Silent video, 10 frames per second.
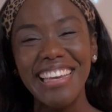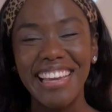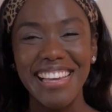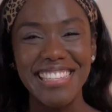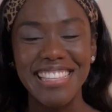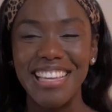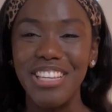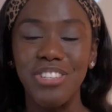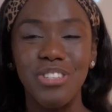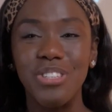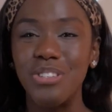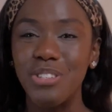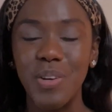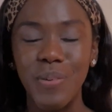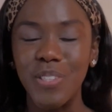Guys, thank you so
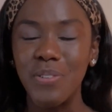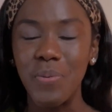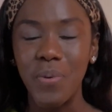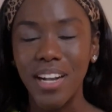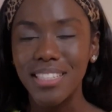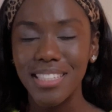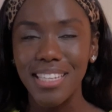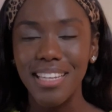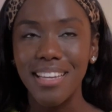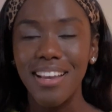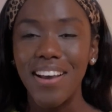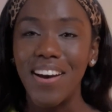much for watching.